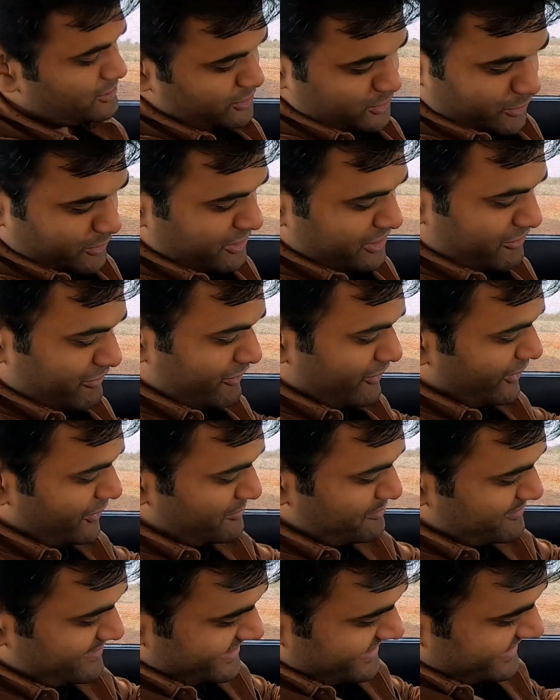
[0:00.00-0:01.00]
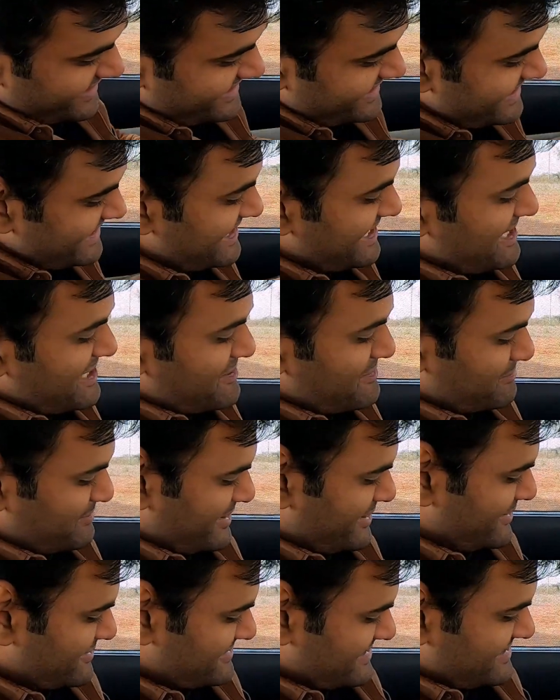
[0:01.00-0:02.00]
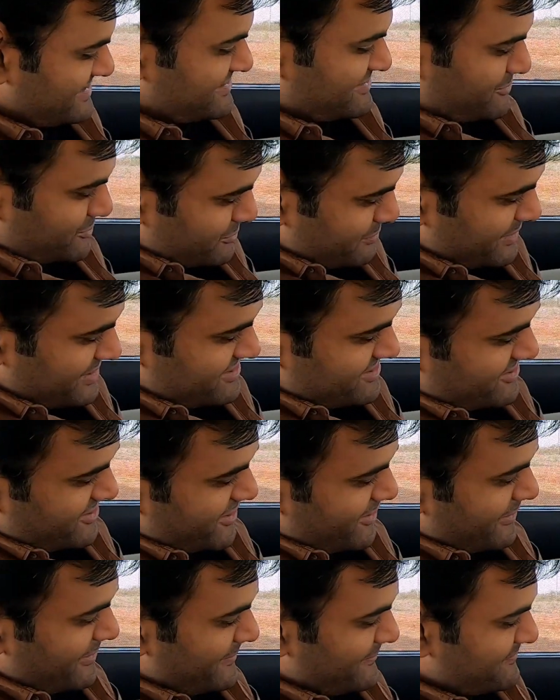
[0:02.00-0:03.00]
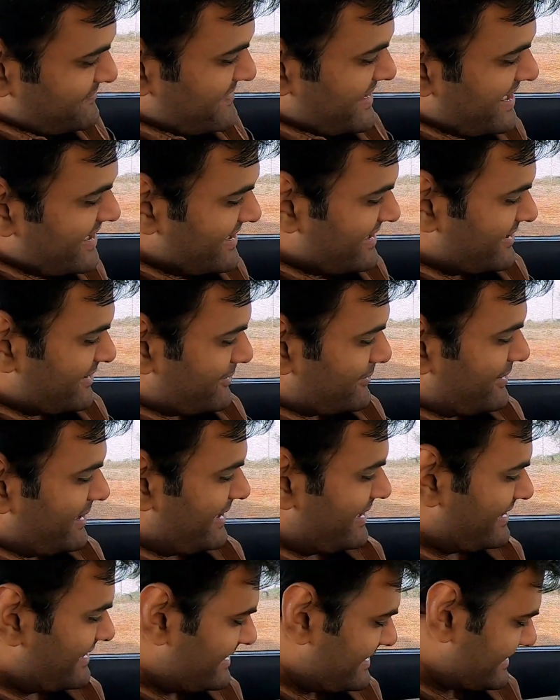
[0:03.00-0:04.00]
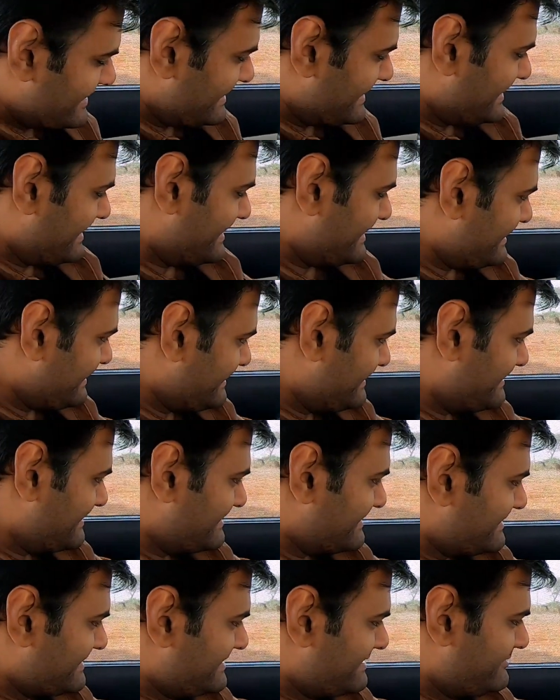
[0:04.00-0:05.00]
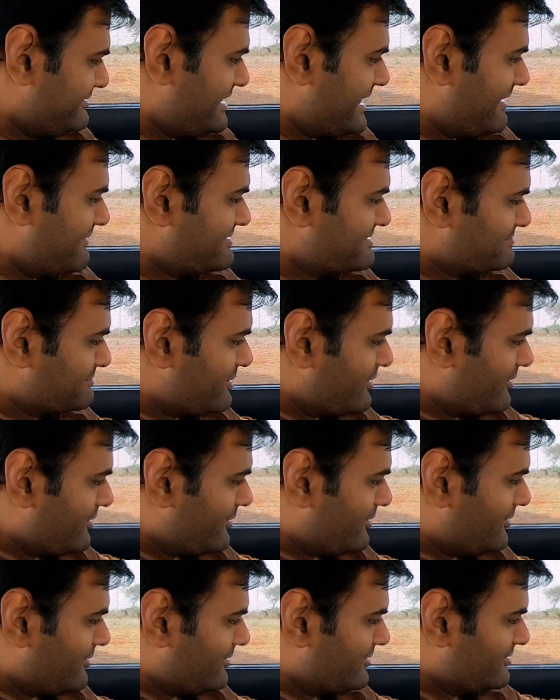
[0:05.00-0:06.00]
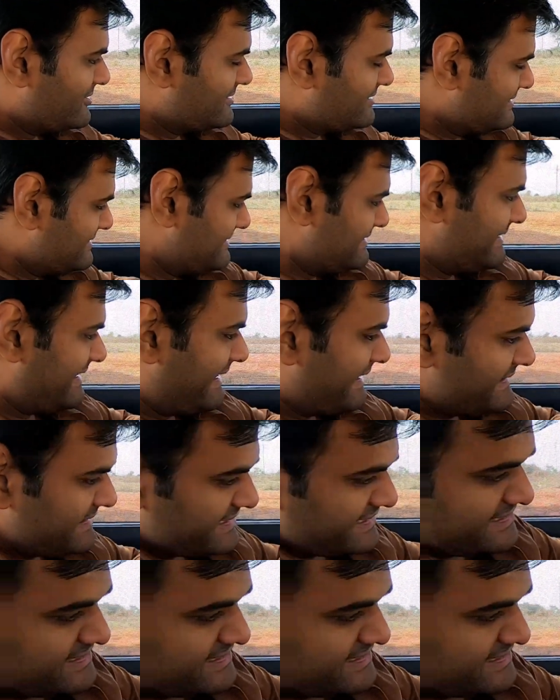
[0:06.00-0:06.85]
No, it will not break because it's super strong. Okay, and here we have a small net,